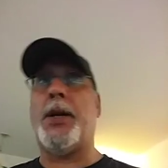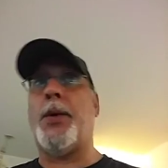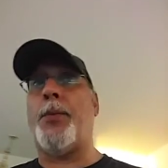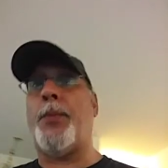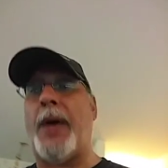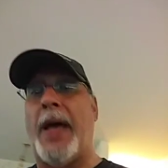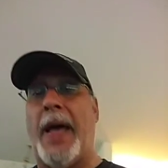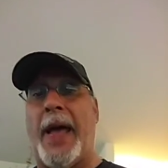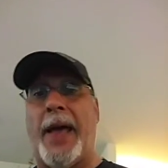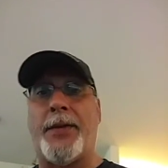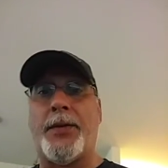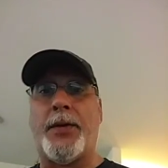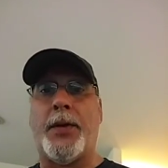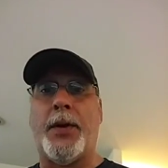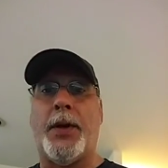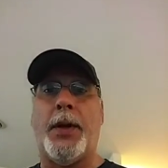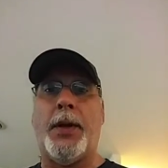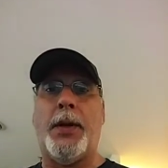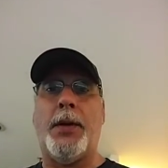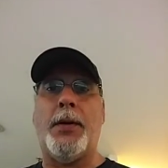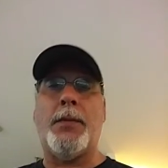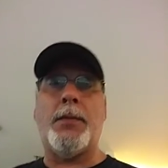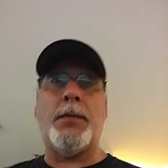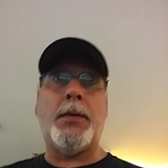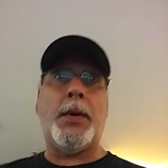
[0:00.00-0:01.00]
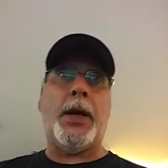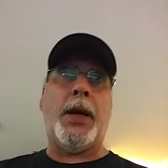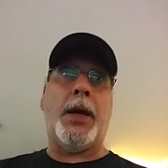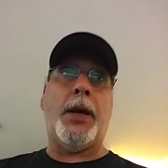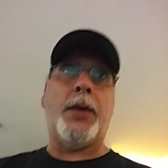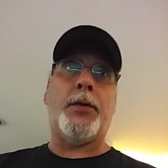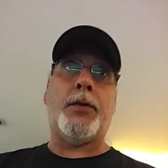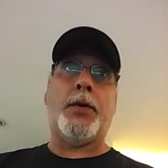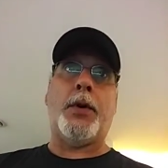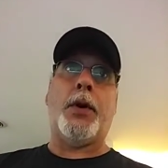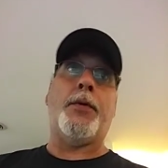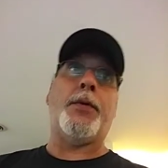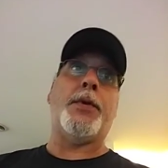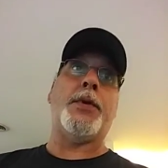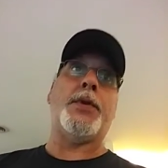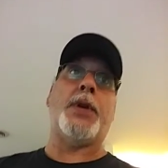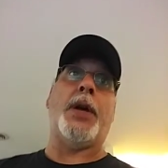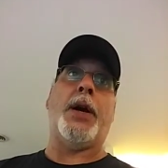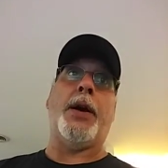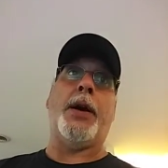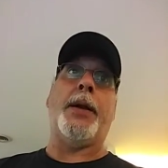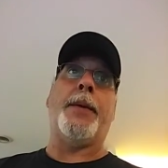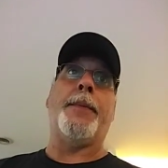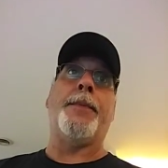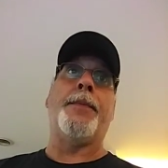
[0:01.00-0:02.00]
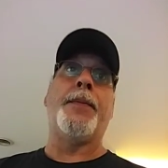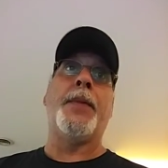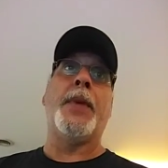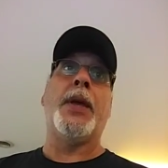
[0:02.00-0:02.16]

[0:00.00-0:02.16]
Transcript: capacity, and surface area.